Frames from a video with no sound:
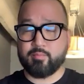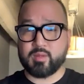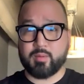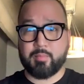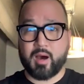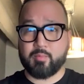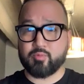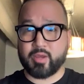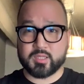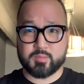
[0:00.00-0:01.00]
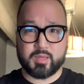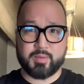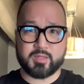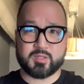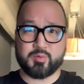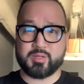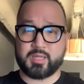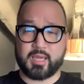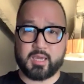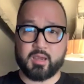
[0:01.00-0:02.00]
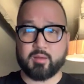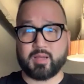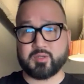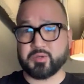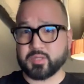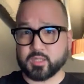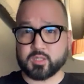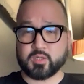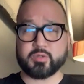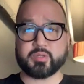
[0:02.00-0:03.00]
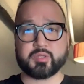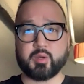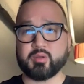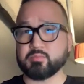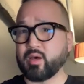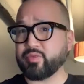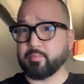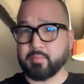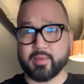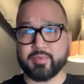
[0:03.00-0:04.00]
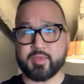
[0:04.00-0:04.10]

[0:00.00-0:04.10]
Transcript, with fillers: You know, my mom raised me by just doing daycare and my two sisters. And so it was month to month.